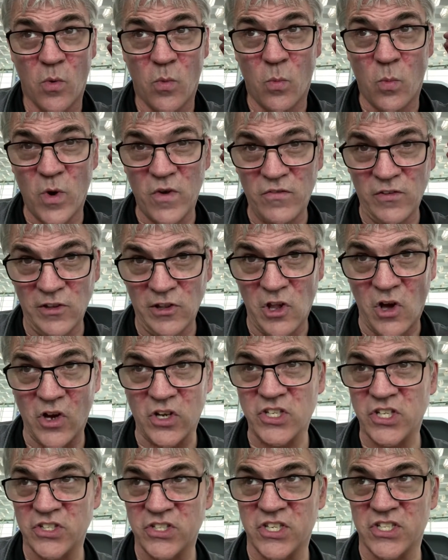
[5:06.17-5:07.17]
we've
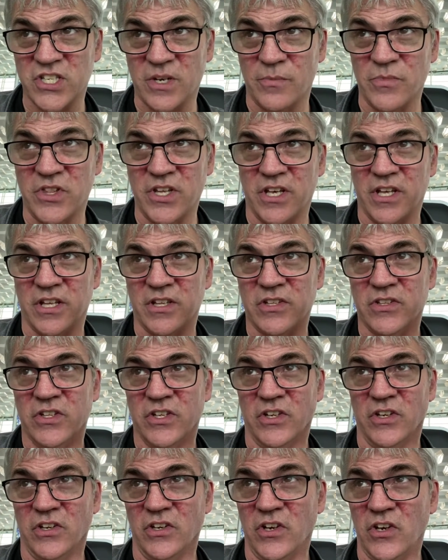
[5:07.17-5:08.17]
locked into something
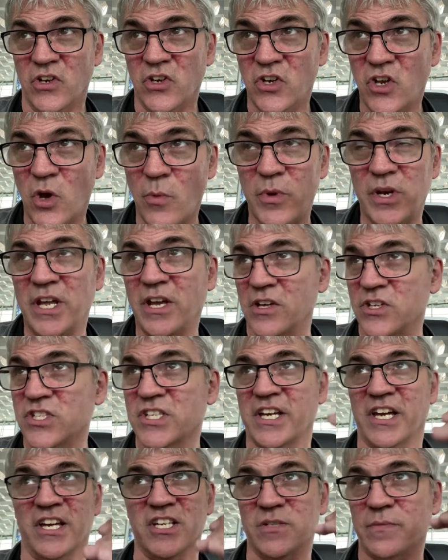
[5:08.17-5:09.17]
that nobody else
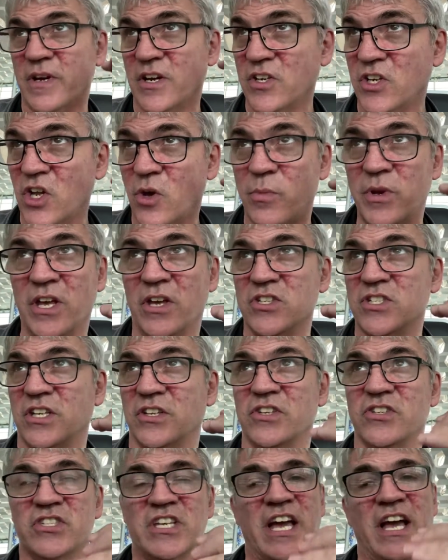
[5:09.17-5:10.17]
cares about, nobody else
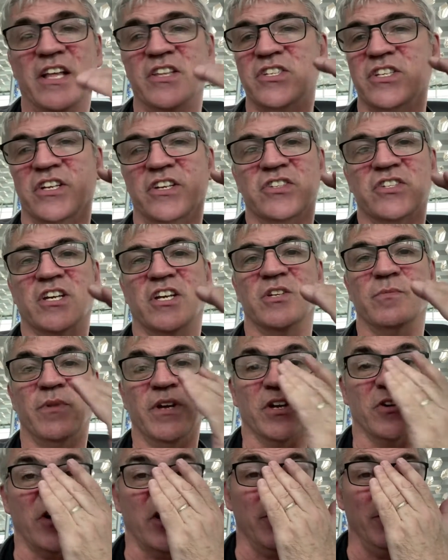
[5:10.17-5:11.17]
understands, and it's going to be
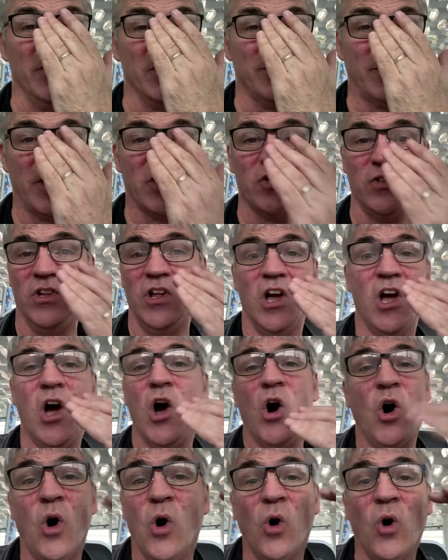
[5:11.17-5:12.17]
incredibly special,
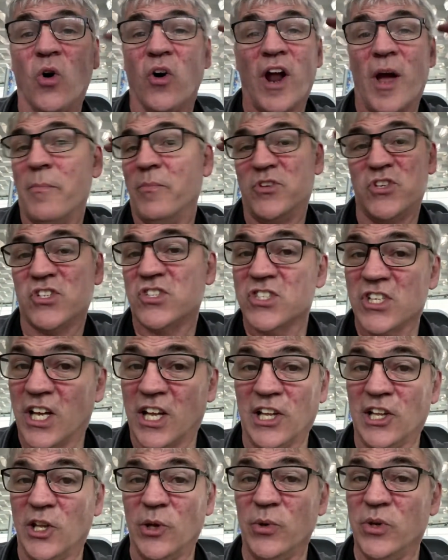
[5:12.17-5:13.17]
or I'm just
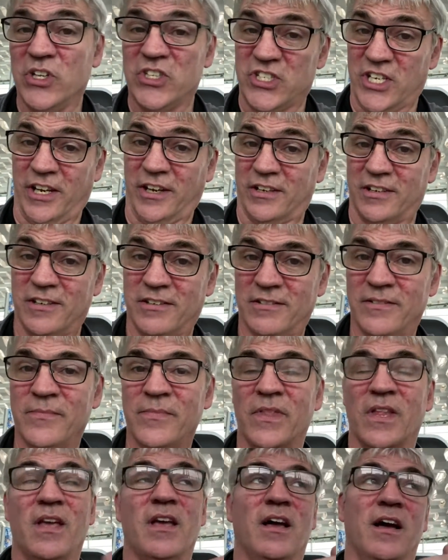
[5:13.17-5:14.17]
a lunatic.
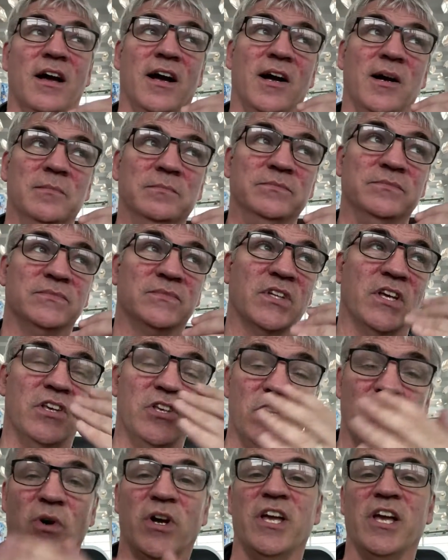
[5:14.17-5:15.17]

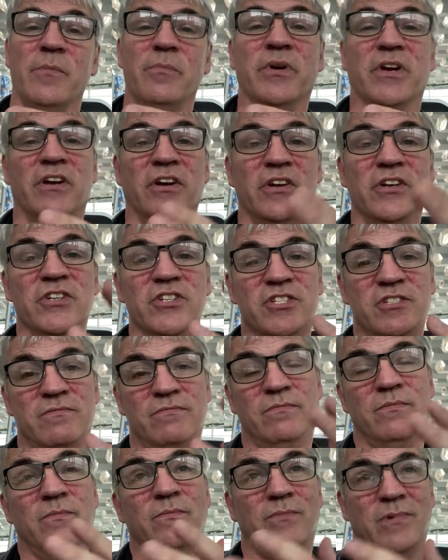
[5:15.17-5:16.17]
You're here because
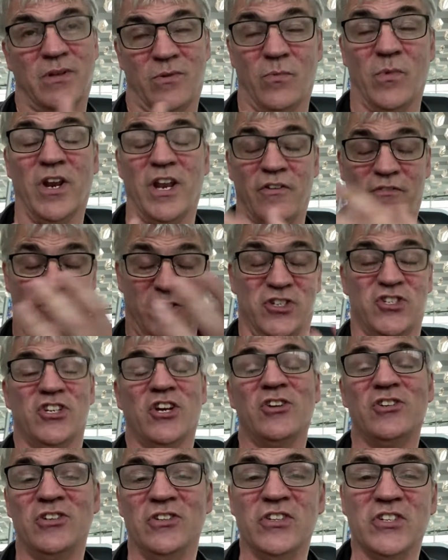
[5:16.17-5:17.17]
when I first
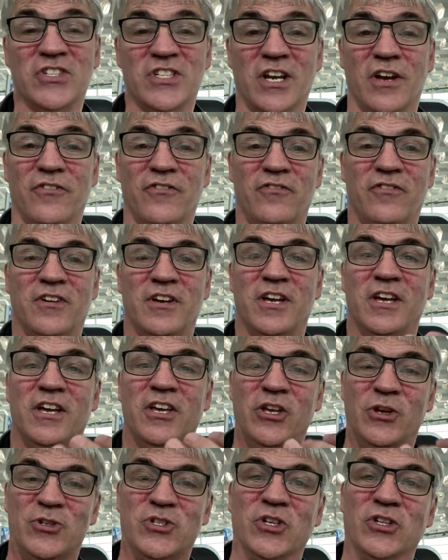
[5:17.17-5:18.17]
showed you this stuff,
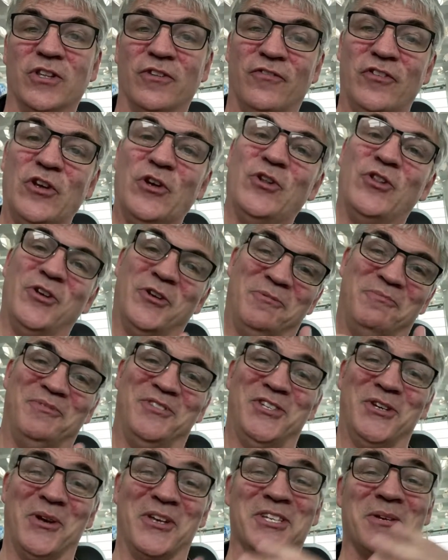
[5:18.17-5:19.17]
you took the view
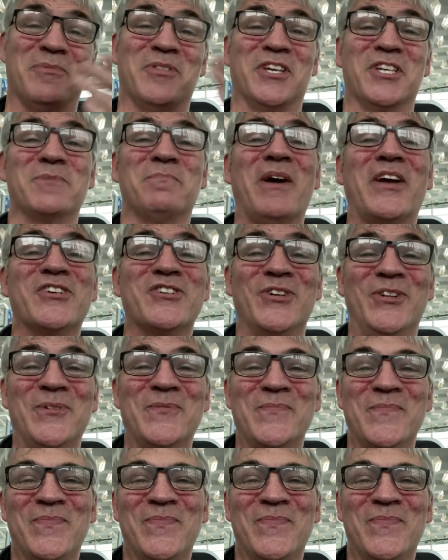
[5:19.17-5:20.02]
that doing something special